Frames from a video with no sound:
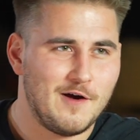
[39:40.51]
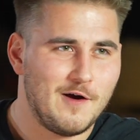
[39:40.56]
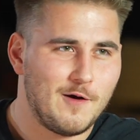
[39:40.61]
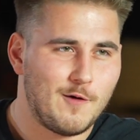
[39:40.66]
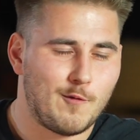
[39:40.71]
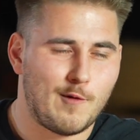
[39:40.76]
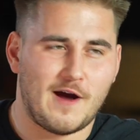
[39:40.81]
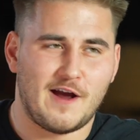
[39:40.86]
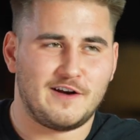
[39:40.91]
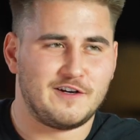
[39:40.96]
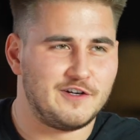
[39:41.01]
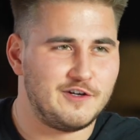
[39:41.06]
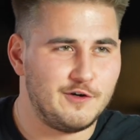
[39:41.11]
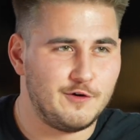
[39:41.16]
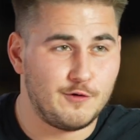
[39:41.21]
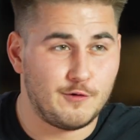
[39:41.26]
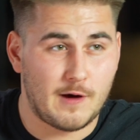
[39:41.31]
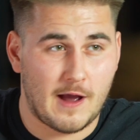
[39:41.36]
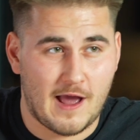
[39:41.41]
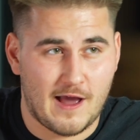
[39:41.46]
when you
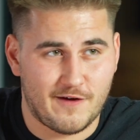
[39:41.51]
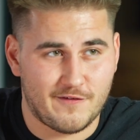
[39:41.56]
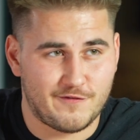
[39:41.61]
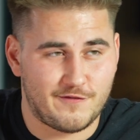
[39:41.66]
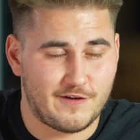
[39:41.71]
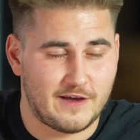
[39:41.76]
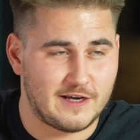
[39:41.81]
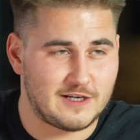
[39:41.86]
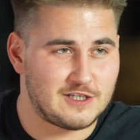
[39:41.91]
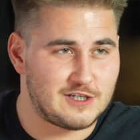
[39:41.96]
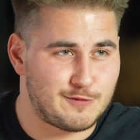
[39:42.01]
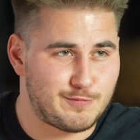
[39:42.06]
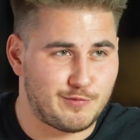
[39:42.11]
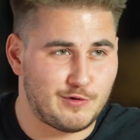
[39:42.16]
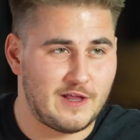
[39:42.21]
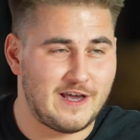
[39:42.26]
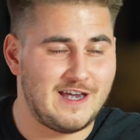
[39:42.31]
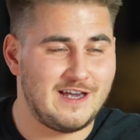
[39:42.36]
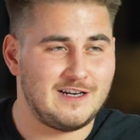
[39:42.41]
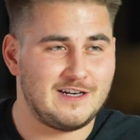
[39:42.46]
have
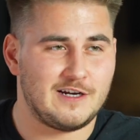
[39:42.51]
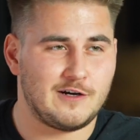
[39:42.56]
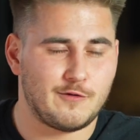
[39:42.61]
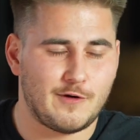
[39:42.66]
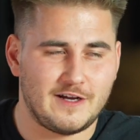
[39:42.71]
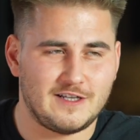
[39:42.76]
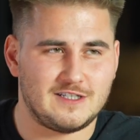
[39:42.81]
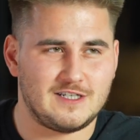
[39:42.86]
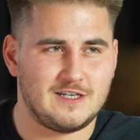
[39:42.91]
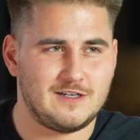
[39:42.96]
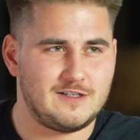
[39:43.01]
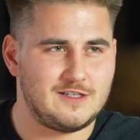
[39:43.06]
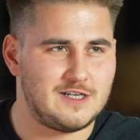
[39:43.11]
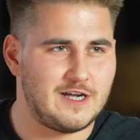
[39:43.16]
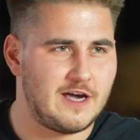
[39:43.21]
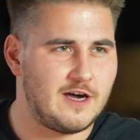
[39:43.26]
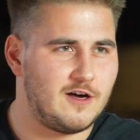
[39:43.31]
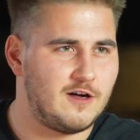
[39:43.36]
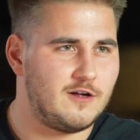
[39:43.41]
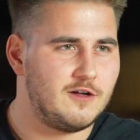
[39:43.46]
explained in great
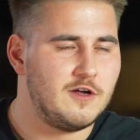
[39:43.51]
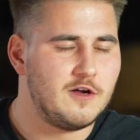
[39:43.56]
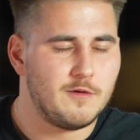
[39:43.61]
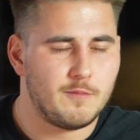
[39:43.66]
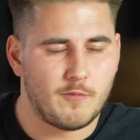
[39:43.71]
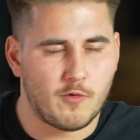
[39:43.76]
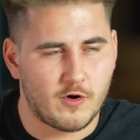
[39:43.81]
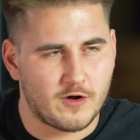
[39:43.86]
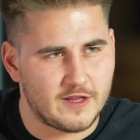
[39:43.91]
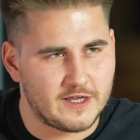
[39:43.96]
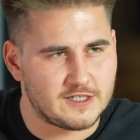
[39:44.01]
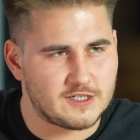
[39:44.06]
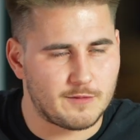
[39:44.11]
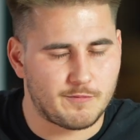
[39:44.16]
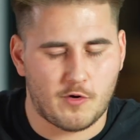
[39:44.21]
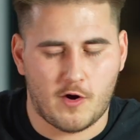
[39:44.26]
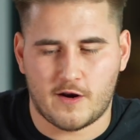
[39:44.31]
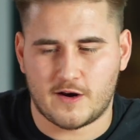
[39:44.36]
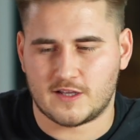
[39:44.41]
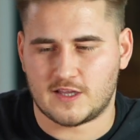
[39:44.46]
detail, more or less, the
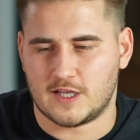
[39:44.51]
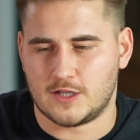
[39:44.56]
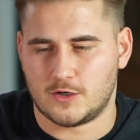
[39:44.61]
product and their